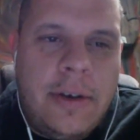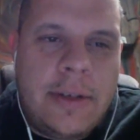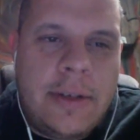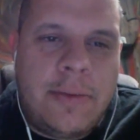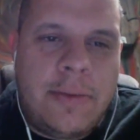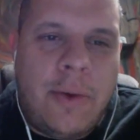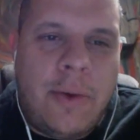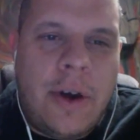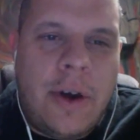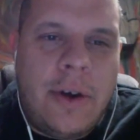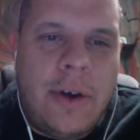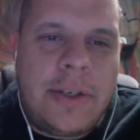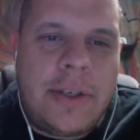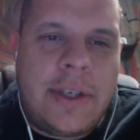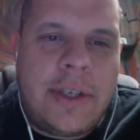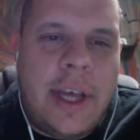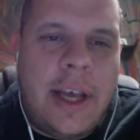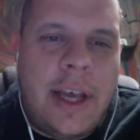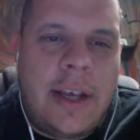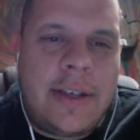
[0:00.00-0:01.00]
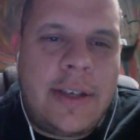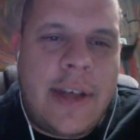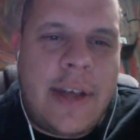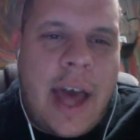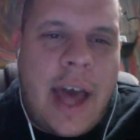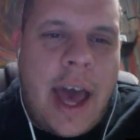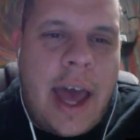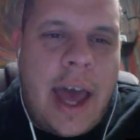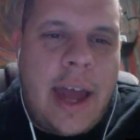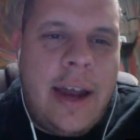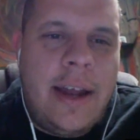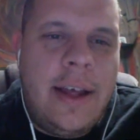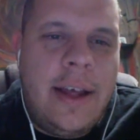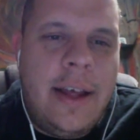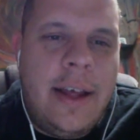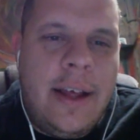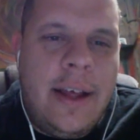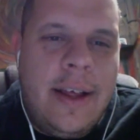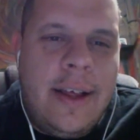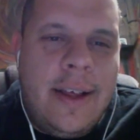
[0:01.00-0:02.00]
It's one of those things that
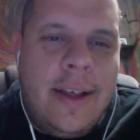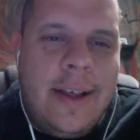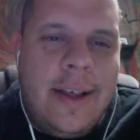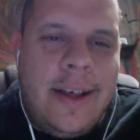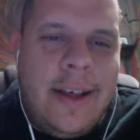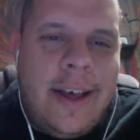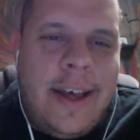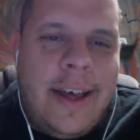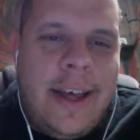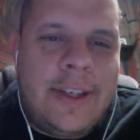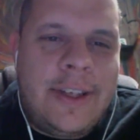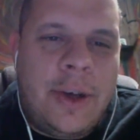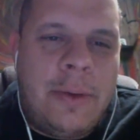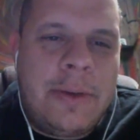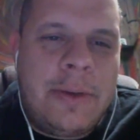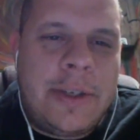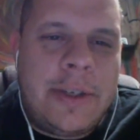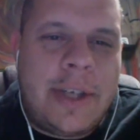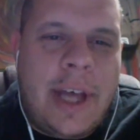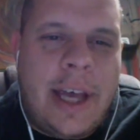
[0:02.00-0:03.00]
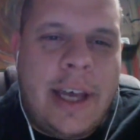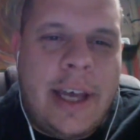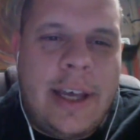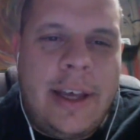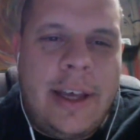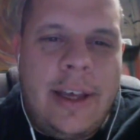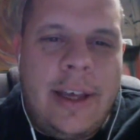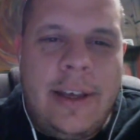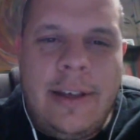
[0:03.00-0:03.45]
it's almost like,